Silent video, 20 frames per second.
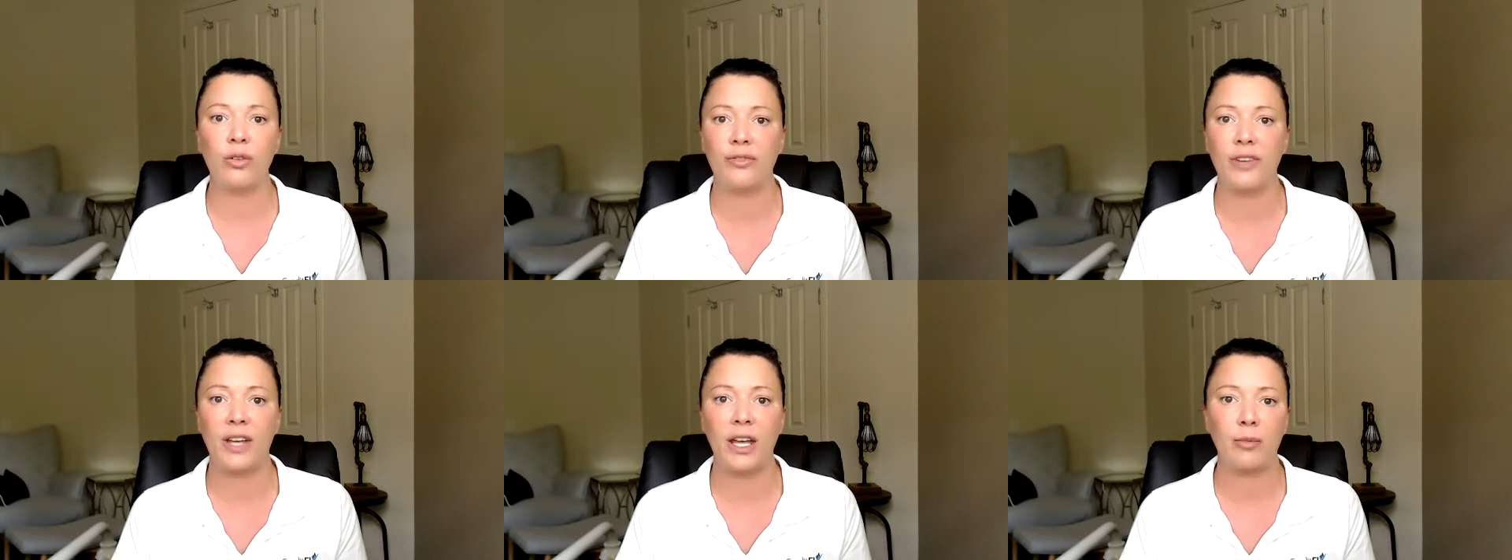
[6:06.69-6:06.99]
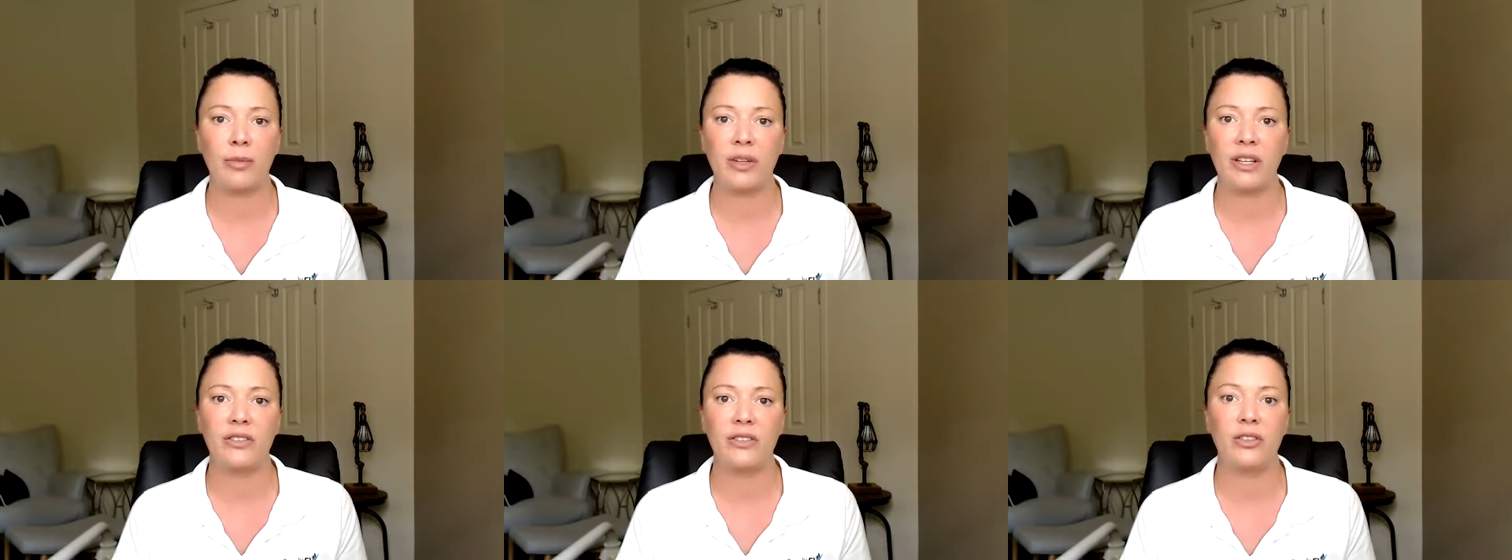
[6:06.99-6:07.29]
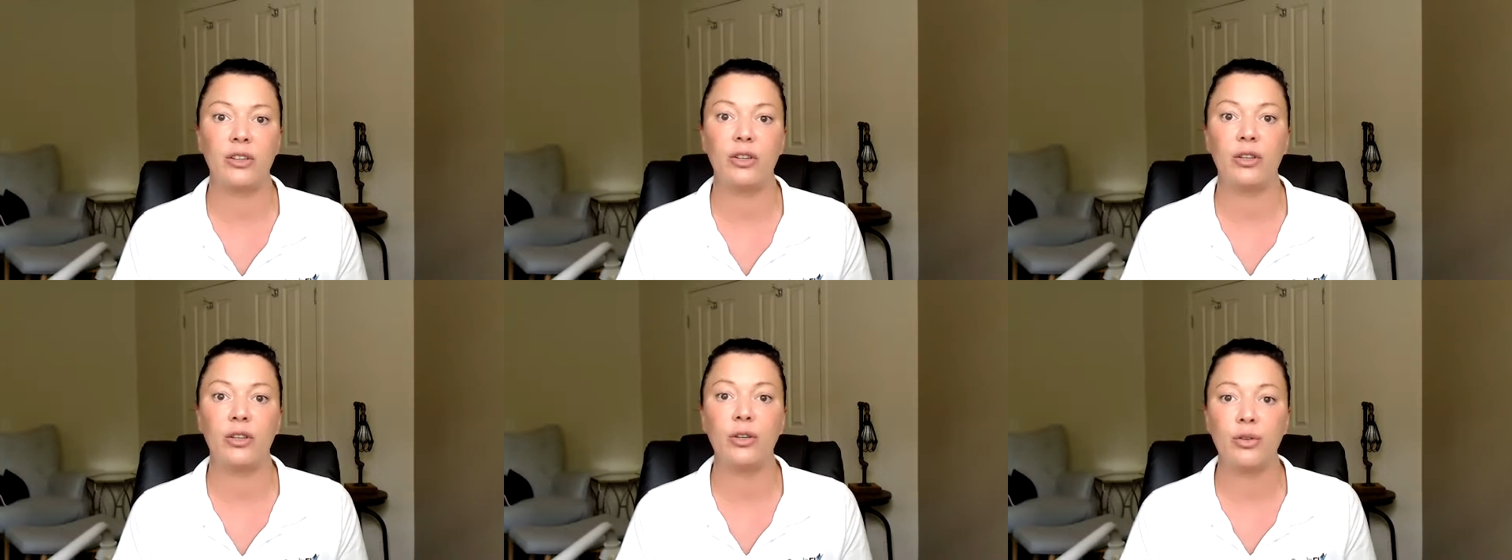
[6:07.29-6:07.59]
families
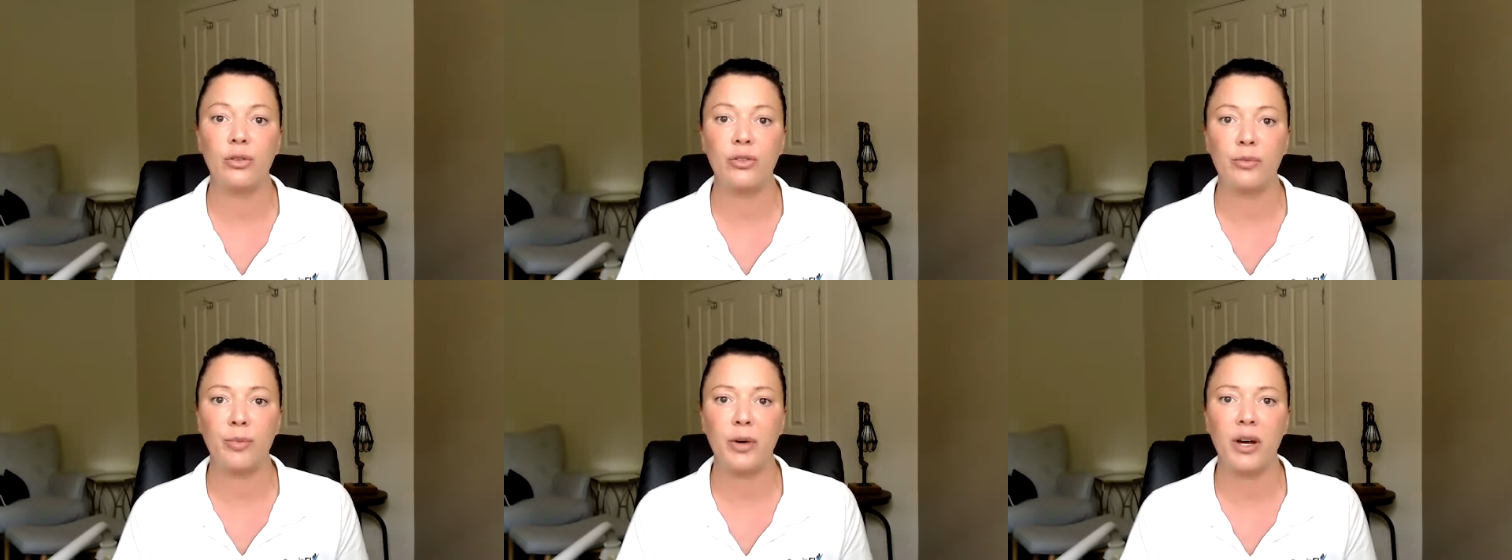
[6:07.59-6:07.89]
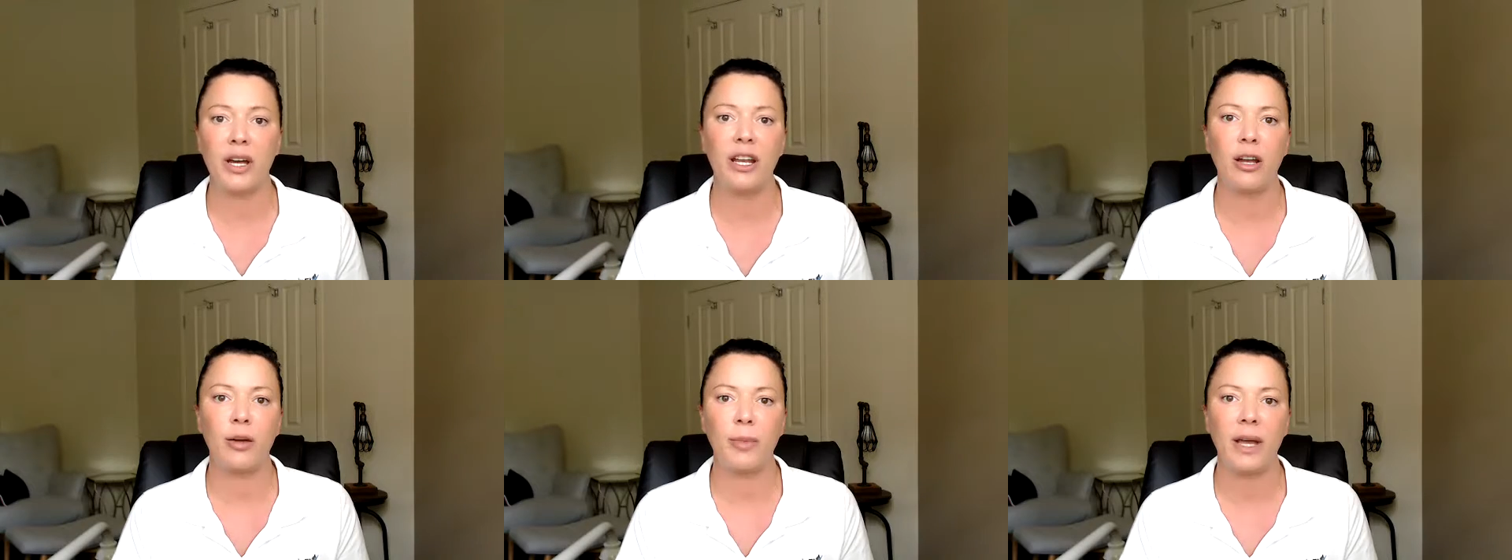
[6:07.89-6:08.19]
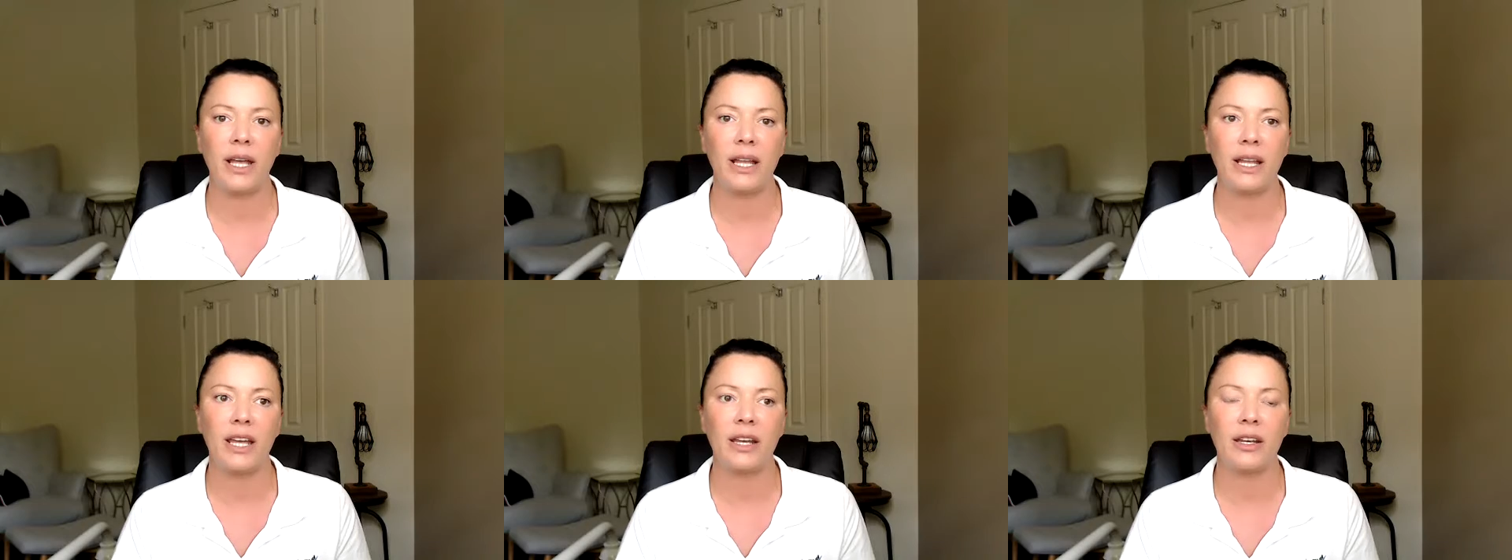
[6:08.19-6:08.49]
that use buy now,
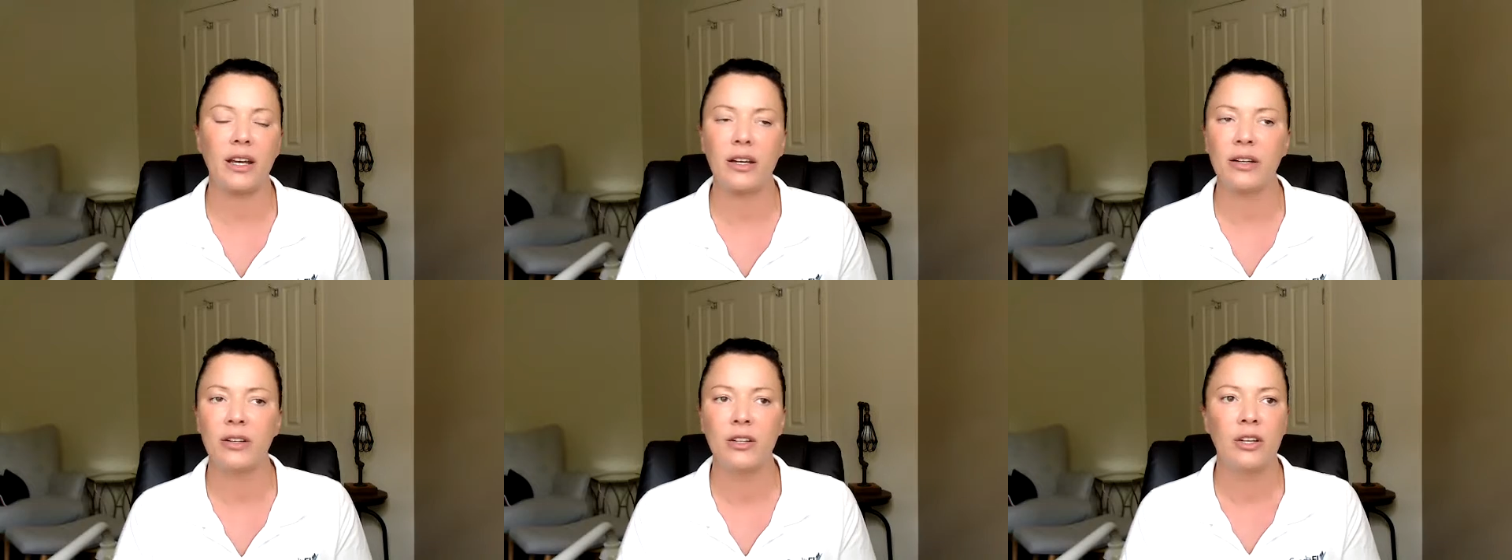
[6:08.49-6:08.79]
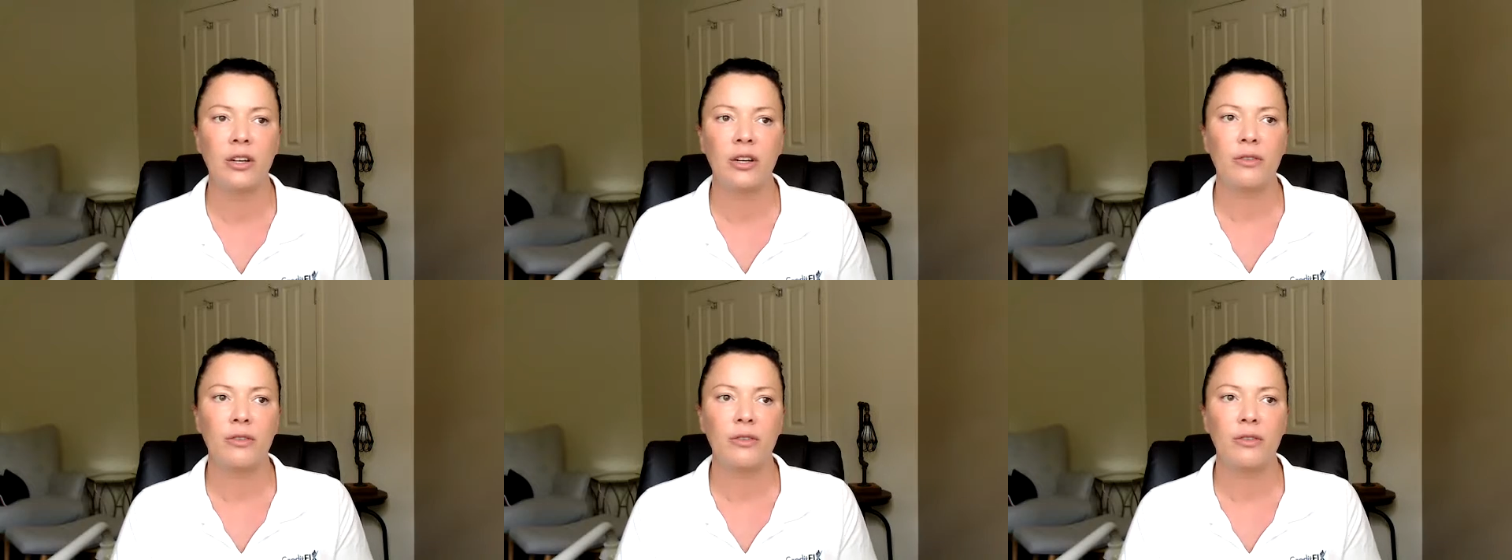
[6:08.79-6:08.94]
pay later,